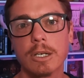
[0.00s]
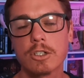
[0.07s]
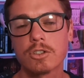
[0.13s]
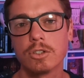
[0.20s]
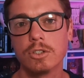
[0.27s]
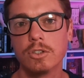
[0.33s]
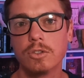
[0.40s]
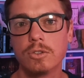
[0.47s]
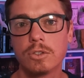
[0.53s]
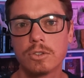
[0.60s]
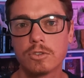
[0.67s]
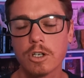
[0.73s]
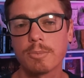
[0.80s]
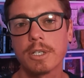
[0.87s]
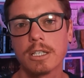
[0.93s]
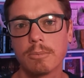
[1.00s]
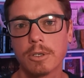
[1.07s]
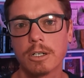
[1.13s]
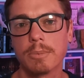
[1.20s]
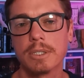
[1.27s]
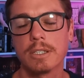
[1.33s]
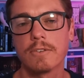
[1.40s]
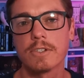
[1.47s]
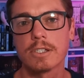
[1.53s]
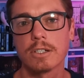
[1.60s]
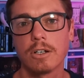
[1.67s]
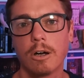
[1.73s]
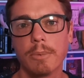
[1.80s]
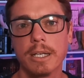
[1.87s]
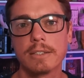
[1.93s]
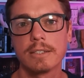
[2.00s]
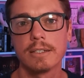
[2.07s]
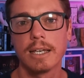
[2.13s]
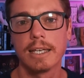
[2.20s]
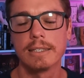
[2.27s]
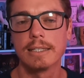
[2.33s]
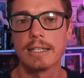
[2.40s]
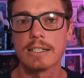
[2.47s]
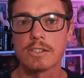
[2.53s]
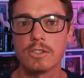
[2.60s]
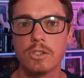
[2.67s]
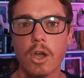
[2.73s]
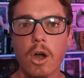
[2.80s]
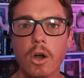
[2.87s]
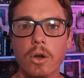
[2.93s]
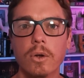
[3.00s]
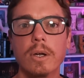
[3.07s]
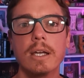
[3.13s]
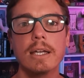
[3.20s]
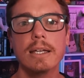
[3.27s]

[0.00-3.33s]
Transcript: sure you drop down the bottom and give us a comment and let us know